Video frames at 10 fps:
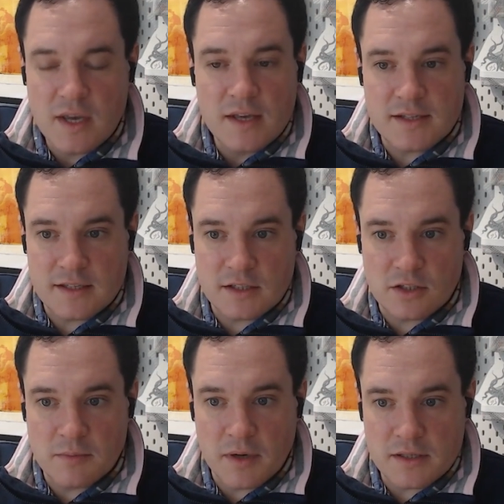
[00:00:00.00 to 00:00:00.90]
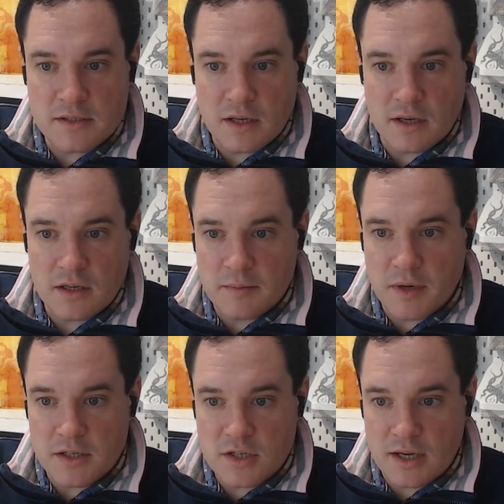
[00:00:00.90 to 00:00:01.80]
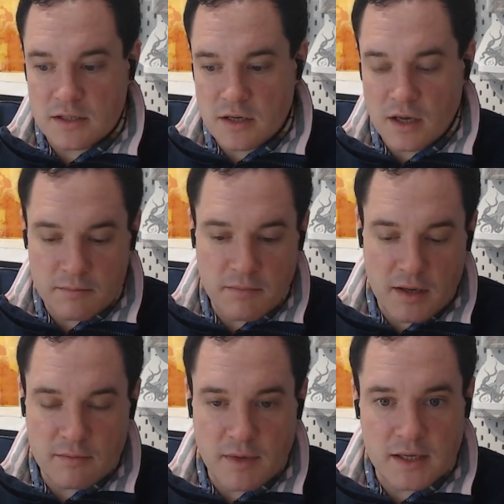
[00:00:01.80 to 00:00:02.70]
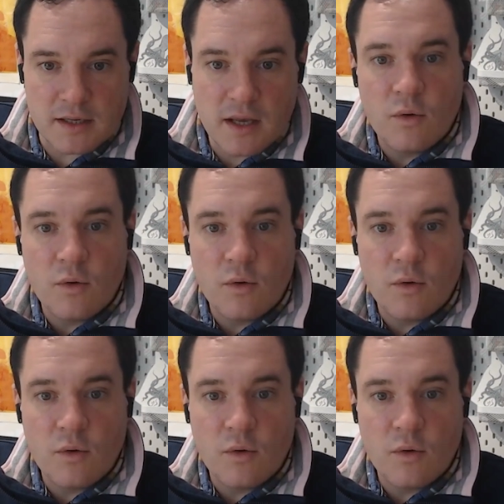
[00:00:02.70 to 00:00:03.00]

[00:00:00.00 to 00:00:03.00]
setting you might change, make it.